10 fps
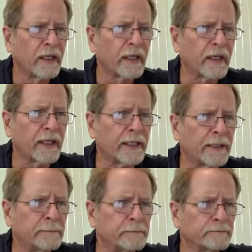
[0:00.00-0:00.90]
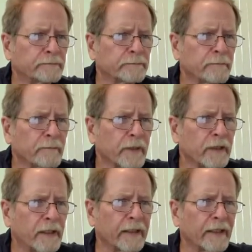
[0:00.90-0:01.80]

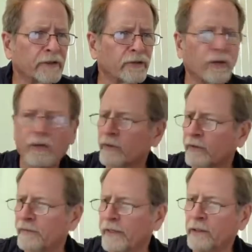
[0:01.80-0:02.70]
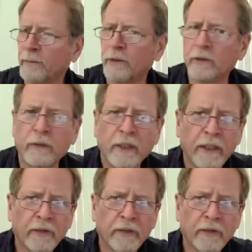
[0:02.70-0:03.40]
That light's no longer available.